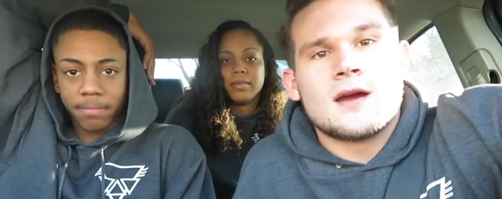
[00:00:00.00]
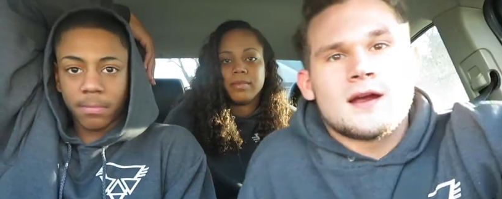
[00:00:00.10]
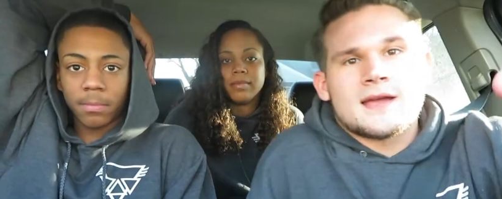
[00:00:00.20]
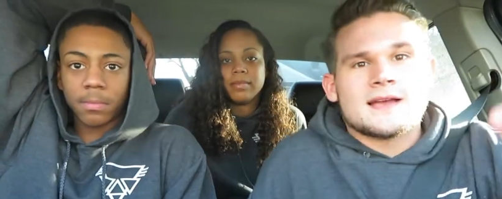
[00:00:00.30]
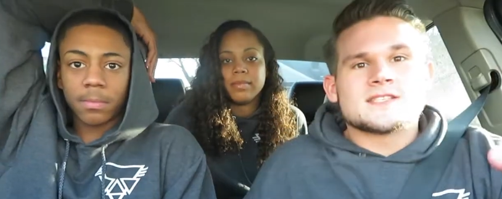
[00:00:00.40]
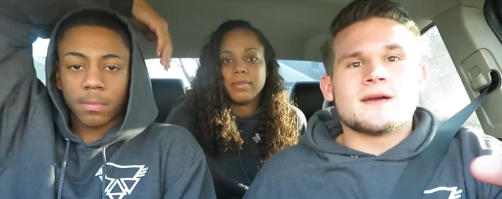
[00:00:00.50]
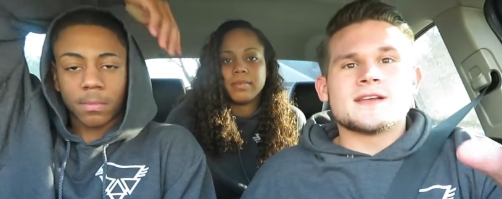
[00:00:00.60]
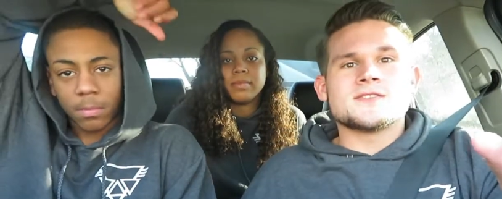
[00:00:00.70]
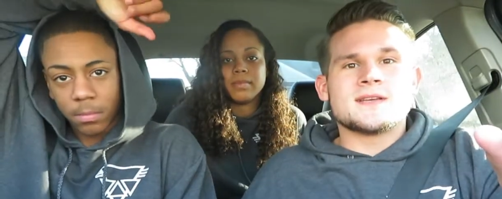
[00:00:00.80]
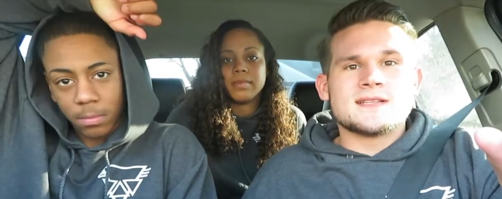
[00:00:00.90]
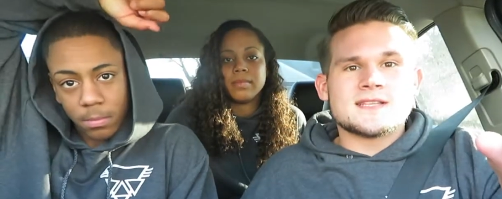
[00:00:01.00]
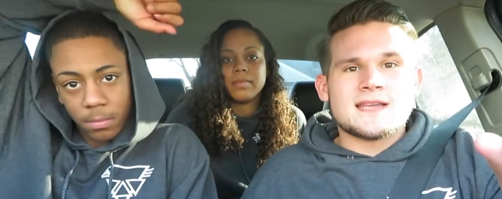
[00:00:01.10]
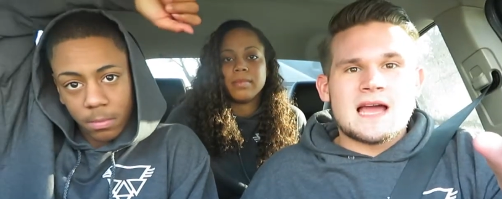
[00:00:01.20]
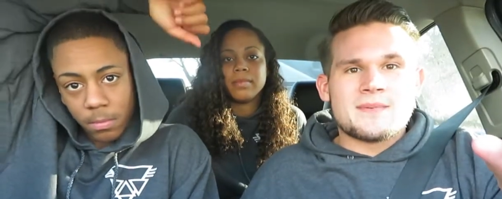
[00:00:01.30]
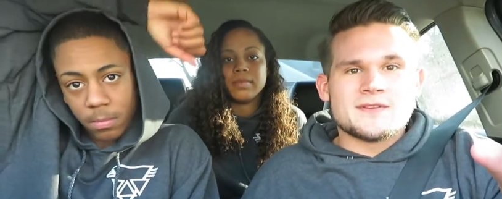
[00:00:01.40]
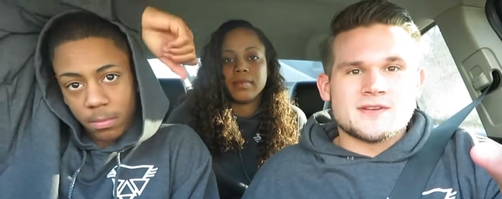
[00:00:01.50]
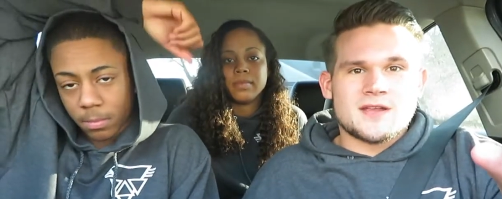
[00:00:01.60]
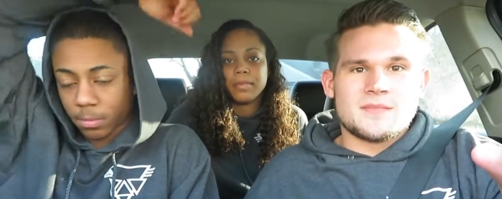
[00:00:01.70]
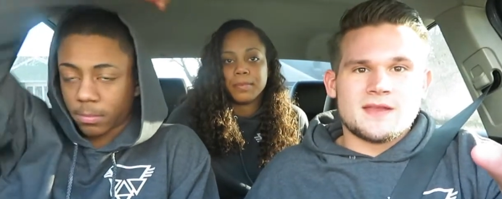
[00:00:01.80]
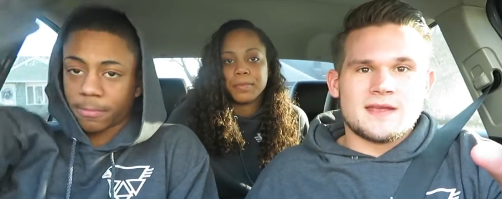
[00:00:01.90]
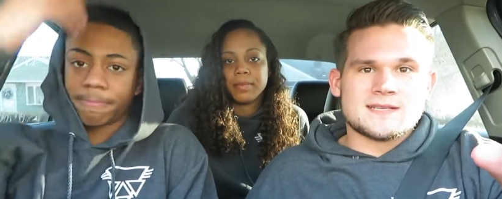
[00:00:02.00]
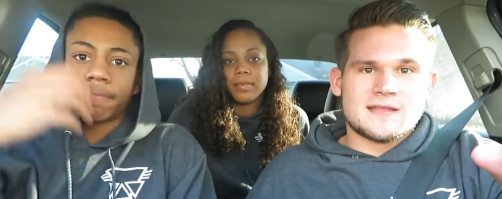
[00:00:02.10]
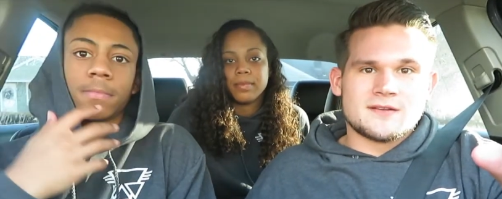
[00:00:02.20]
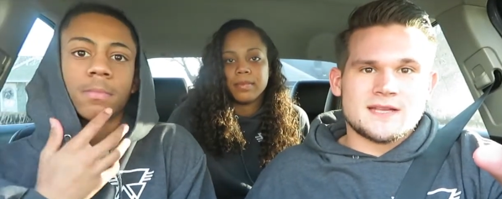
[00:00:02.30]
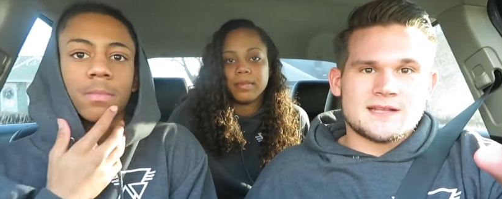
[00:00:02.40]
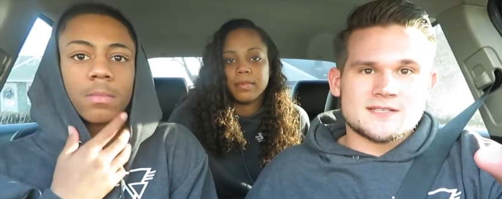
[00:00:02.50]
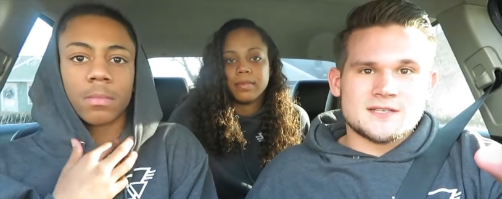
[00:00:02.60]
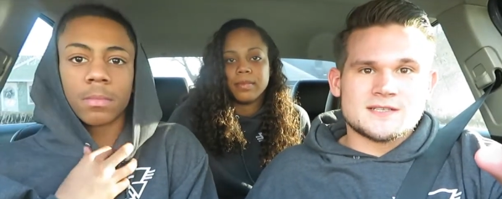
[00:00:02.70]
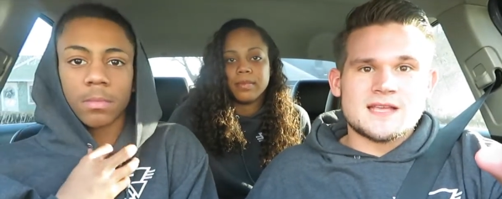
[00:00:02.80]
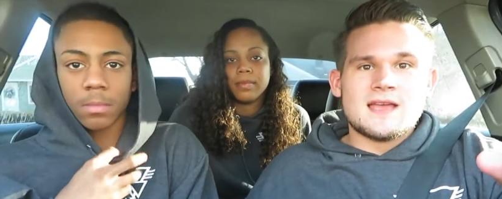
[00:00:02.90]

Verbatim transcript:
Speaker 1: Alright guys, so as you get into the app and you start competing against other dancers,